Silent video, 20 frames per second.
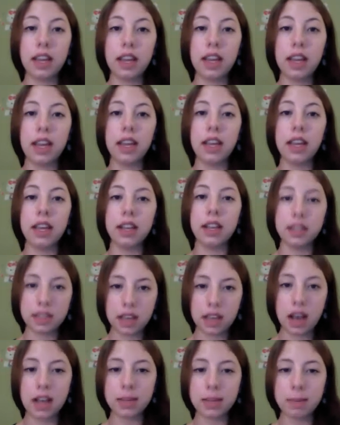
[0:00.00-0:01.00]
is
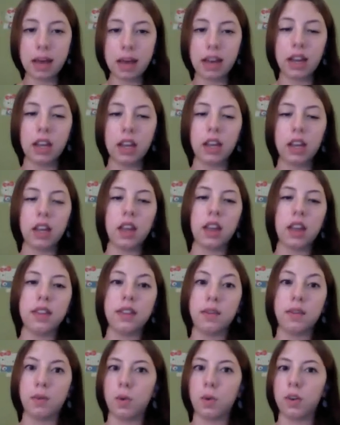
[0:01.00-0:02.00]
cosmetic. Of
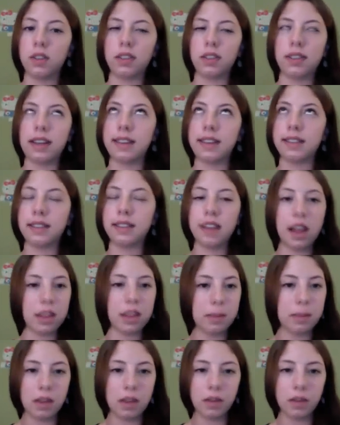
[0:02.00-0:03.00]
course, that is not the
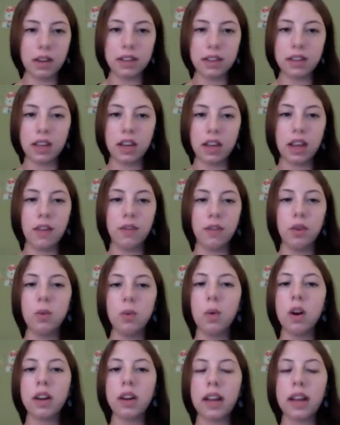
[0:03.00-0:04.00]
main reason. If you
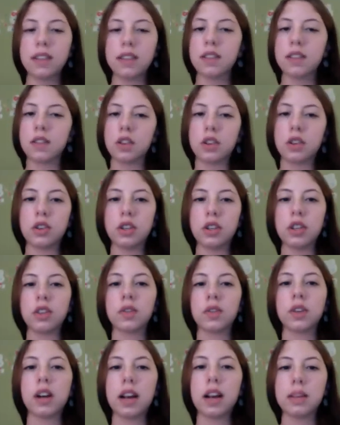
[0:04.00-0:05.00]
want to get this surgery just for
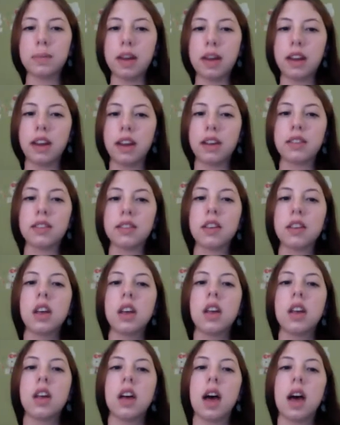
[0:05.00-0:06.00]
cosmetics,
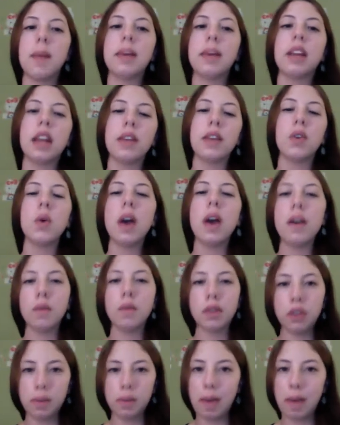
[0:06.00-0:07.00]
I mean, if you have
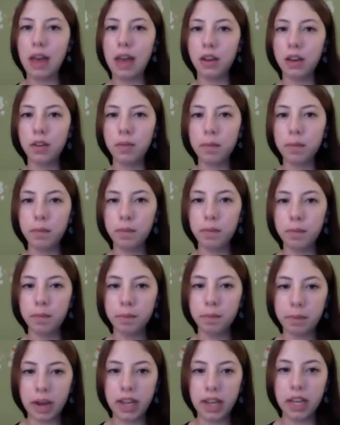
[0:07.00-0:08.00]
really bad
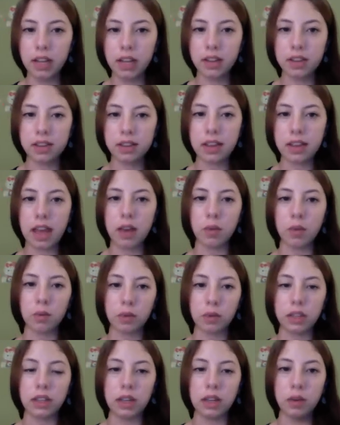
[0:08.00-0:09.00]
bites and
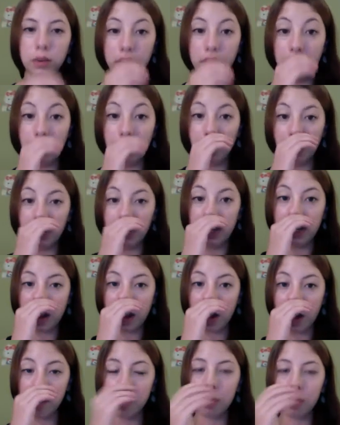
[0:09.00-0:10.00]
really, really, really
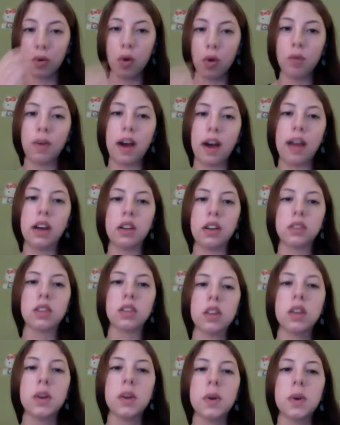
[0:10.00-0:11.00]
terrible profiles,
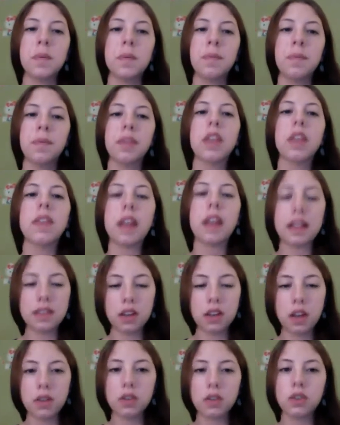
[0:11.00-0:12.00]
that's
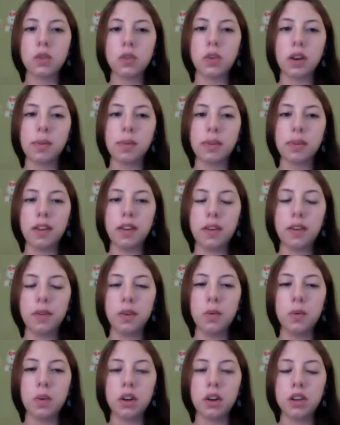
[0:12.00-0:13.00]
another story. But if you
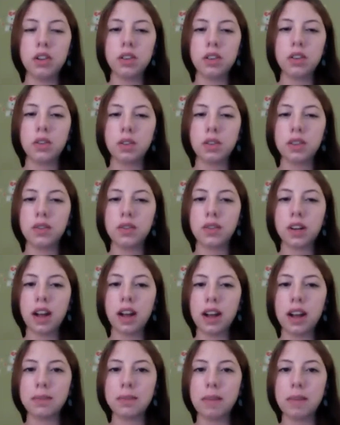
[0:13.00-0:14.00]
want to just do this for
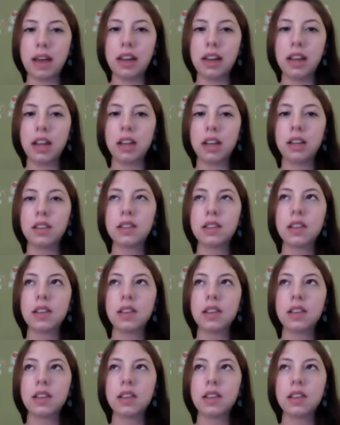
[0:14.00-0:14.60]
cosmetics,